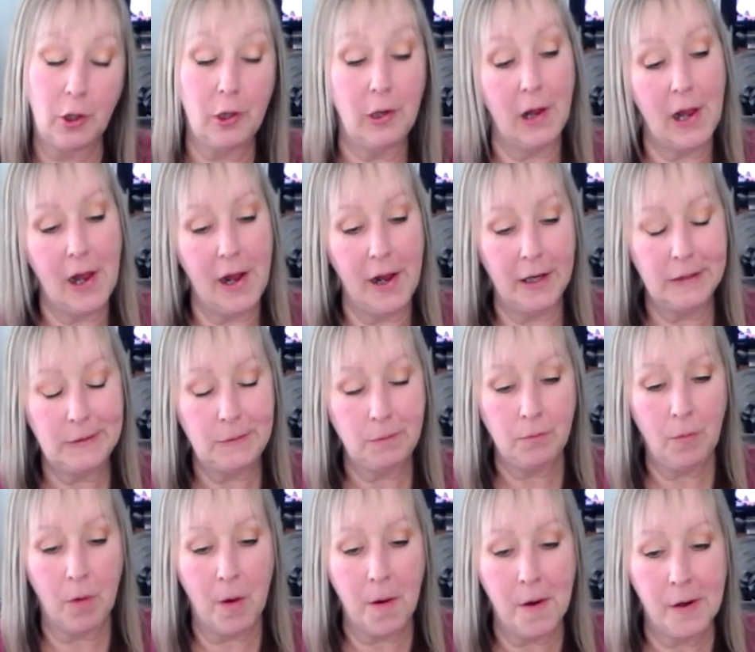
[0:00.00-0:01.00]
leg,
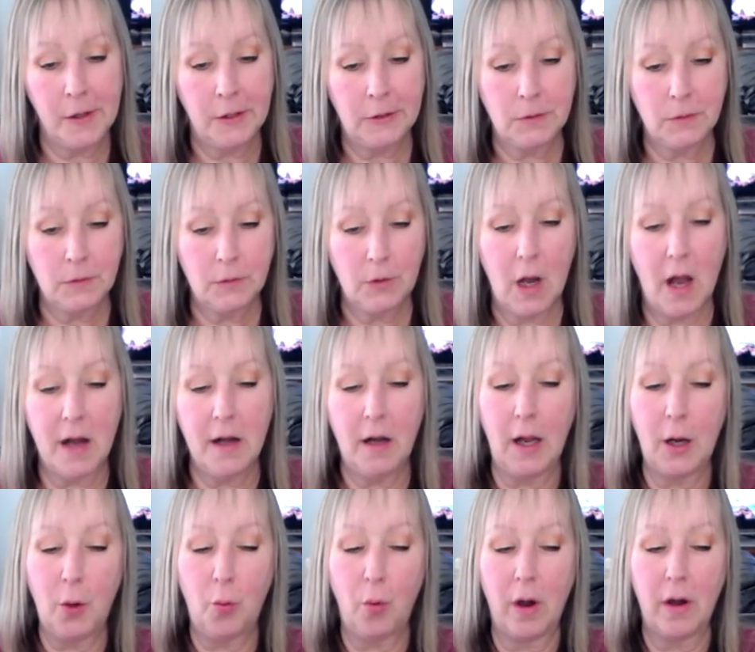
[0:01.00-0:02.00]
kind of
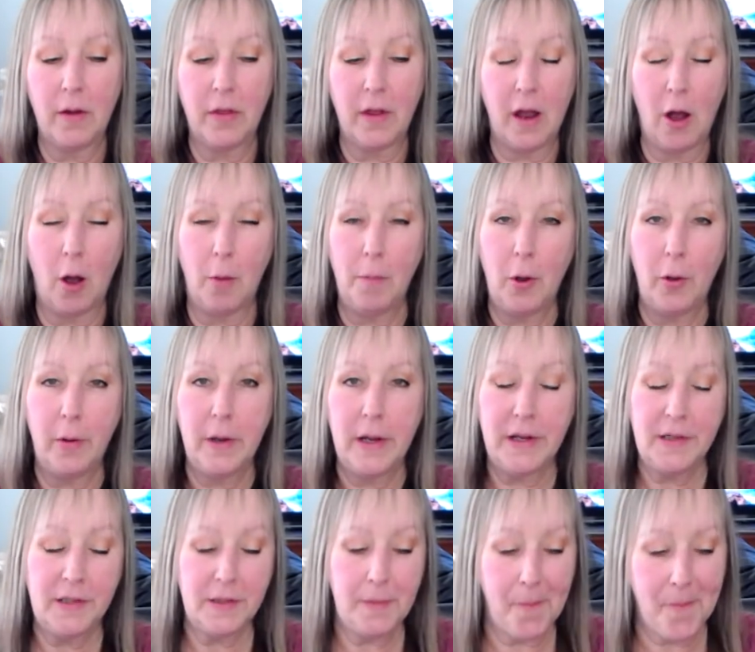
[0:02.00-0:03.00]
like where the elbow
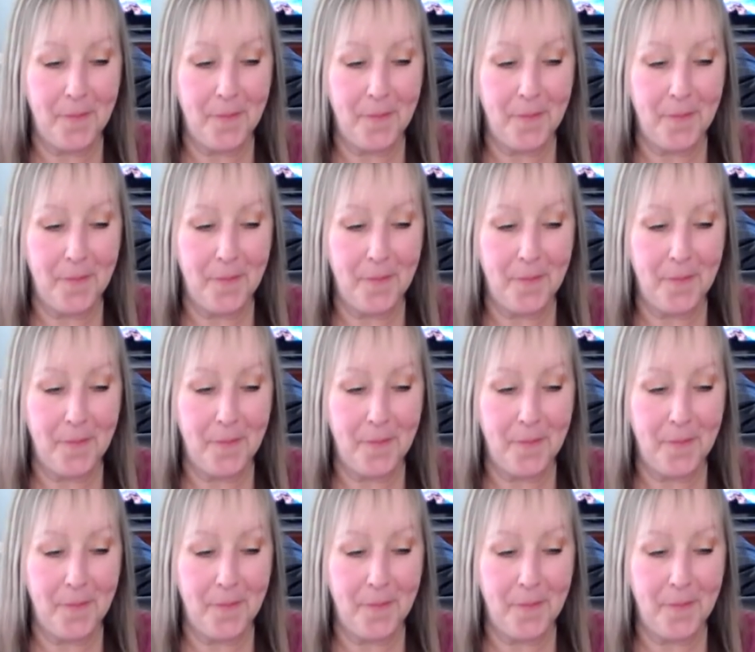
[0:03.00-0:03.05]
is.